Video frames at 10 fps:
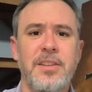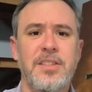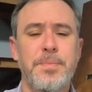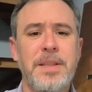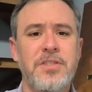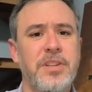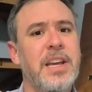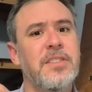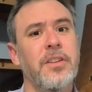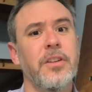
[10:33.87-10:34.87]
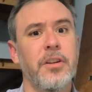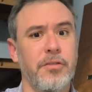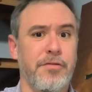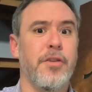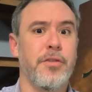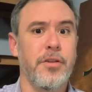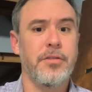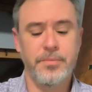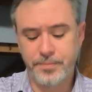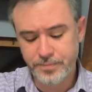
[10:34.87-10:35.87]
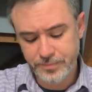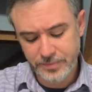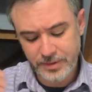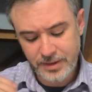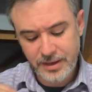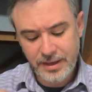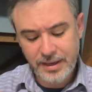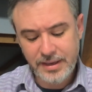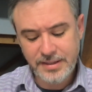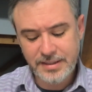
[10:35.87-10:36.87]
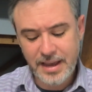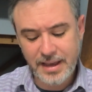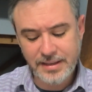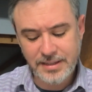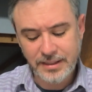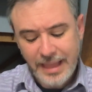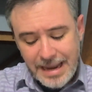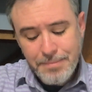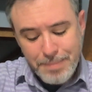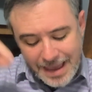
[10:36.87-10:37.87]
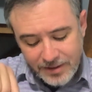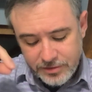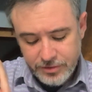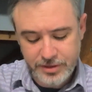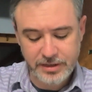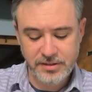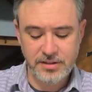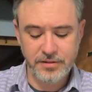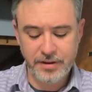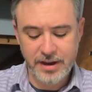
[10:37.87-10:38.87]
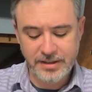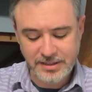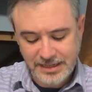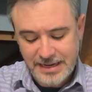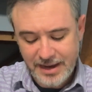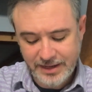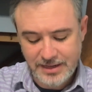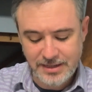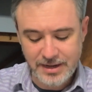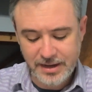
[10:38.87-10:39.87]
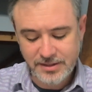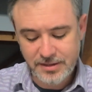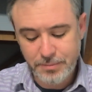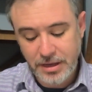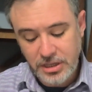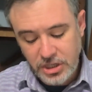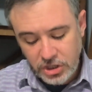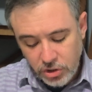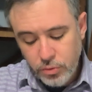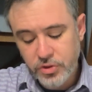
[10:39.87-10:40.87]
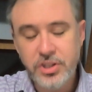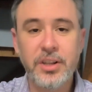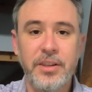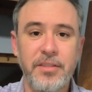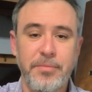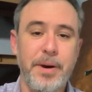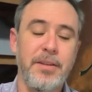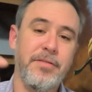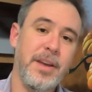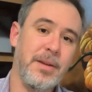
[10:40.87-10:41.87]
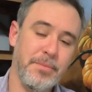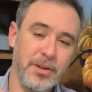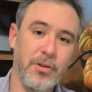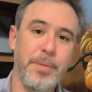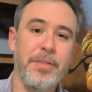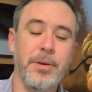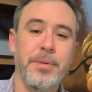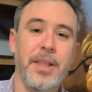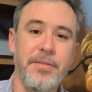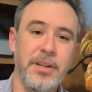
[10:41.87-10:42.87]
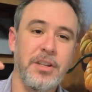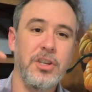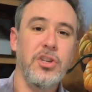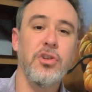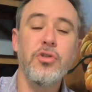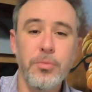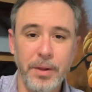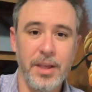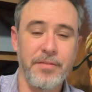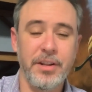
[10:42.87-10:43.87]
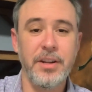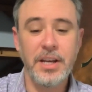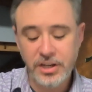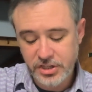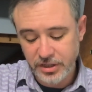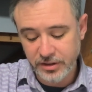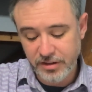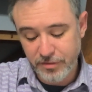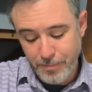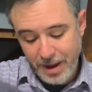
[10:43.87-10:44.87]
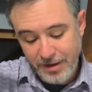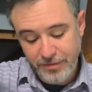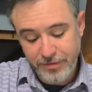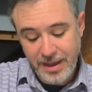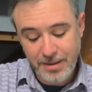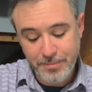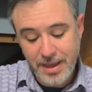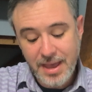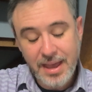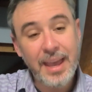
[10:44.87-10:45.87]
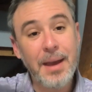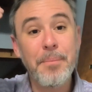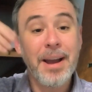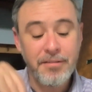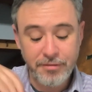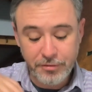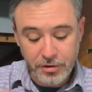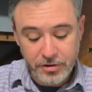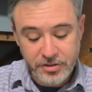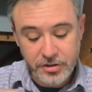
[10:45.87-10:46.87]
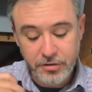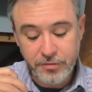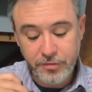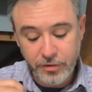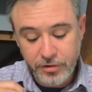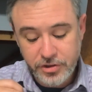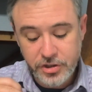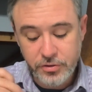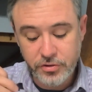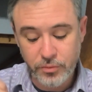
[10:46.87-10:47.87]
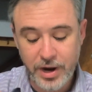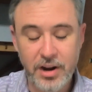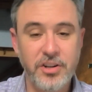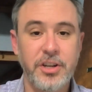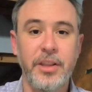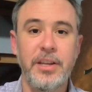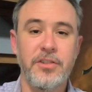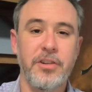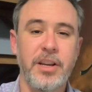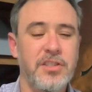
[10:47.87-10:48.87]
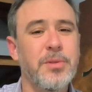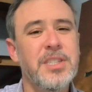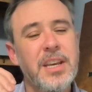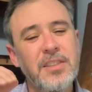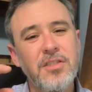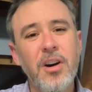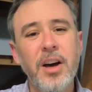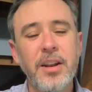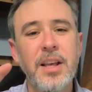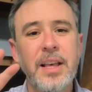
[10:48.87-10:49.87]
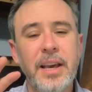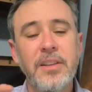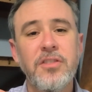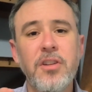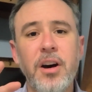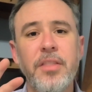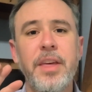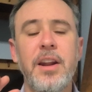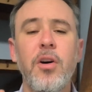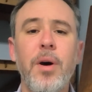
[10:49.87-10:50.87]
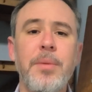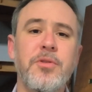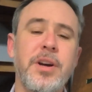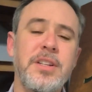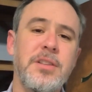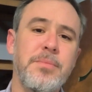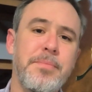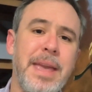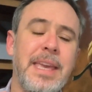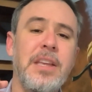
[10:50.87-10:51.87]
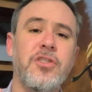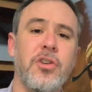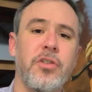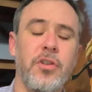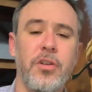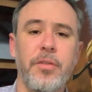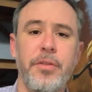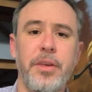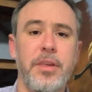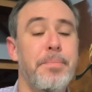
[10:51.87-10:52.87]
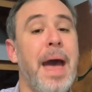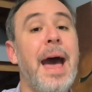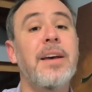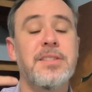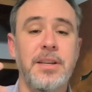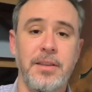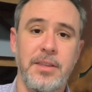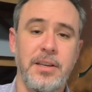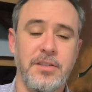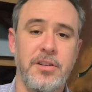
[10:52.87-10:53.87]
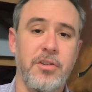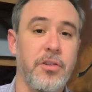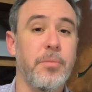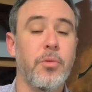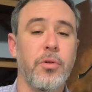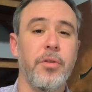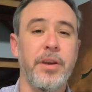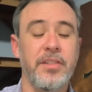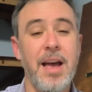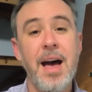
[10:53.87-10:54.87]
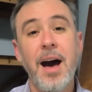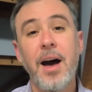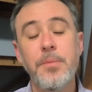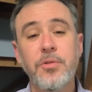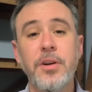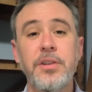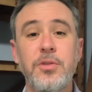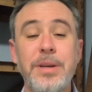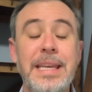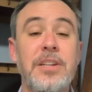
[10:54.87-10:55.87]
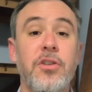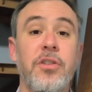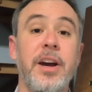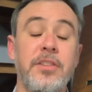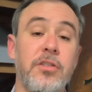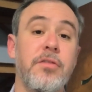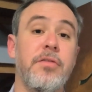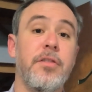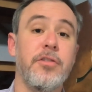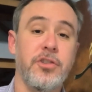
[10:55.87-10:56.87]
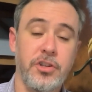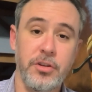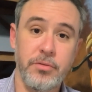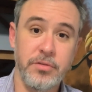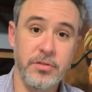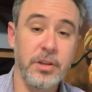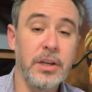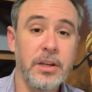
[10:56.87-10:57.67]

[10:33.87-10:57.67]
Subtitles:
Spenser takes it a little further. He says, let baser things devise to die in dust, but you shall live by fame. About the beloved. You, beloved, shall live by fame. My verse, your virtues rare shall eternize. So it's not that, I'm trying to make eternal the passing things in her, the mortal things. I'm trying to eternize her virtues.